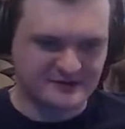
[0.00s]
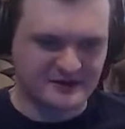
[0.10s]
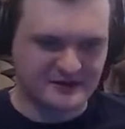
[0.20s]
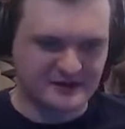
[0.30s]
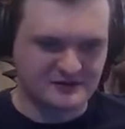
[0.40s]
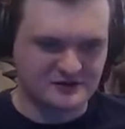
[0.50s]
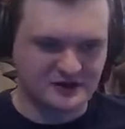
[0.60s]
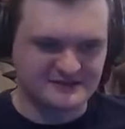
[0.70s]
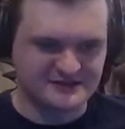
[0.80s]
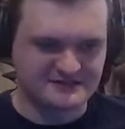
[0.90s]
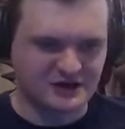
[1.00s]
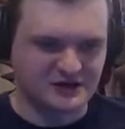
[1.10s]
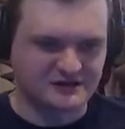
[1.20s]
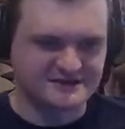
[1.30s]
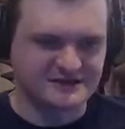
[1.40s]
and then you come to this
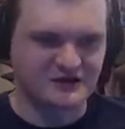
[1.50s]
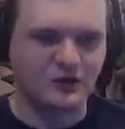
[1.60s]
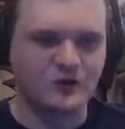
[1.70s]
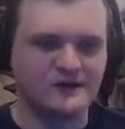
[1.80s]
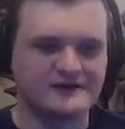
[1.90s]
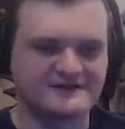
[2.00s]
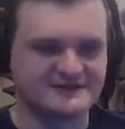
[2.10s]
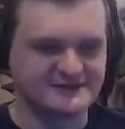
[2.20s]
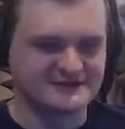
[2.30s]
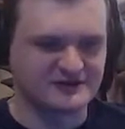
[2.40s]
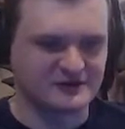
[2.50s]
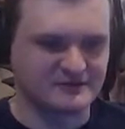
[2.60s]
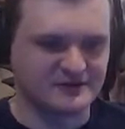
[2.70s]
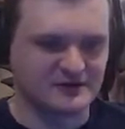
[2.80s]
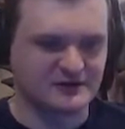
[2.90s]
box. The goal is this star
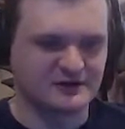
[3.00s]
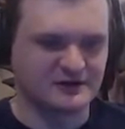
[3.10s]
up there.